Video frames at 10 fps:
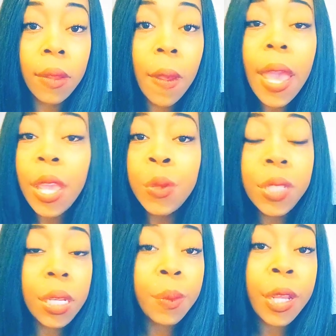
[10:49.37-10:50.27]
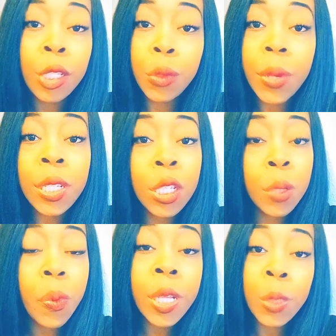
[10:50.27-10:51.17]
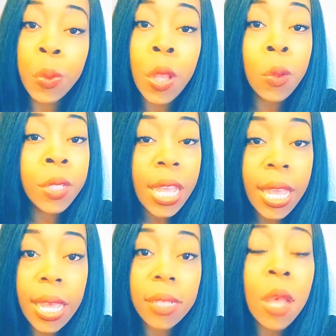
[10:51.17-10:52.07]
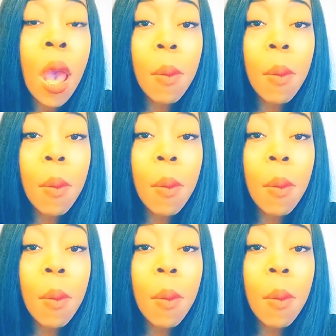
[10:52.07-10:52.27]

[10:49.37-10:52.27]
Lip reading: And you sitting up there stressed and depressed with those kids